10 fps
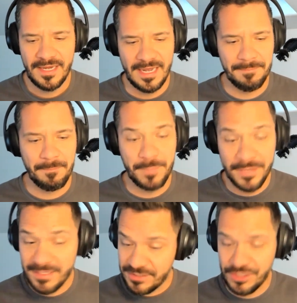
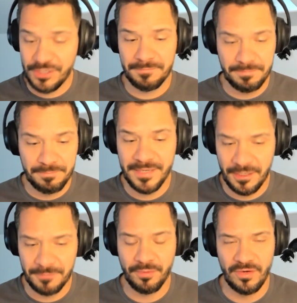But to your
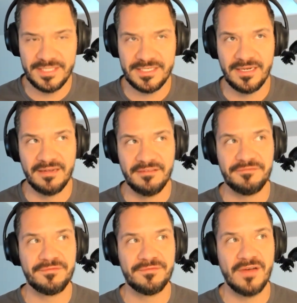bigger point
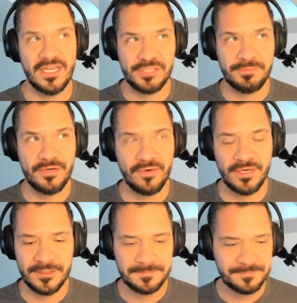of
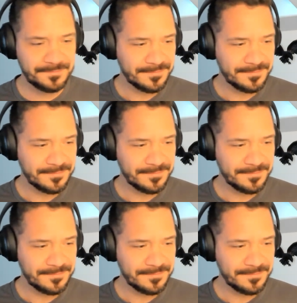entrepreneurial,